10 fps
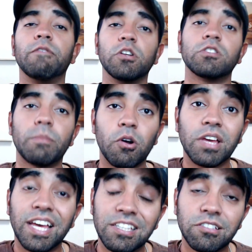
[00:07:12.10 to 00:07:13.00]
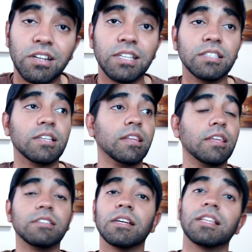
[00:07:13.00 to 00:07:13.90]
videos about case studies and
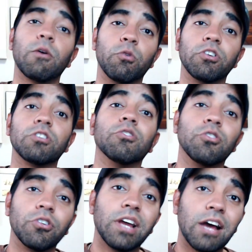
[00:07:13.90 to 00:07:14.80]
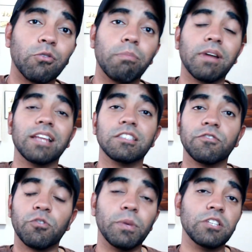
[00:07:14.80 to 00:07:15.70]
things like that where you can learn how to apply this
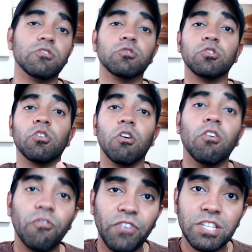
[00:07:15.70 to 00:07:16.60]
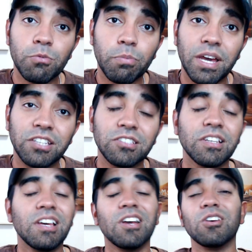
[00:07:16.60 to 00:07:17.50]
information to your own Facebook pages,
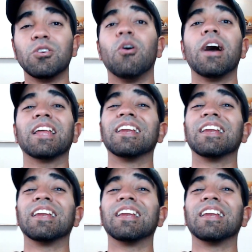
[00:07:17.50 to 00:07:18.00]
go ahead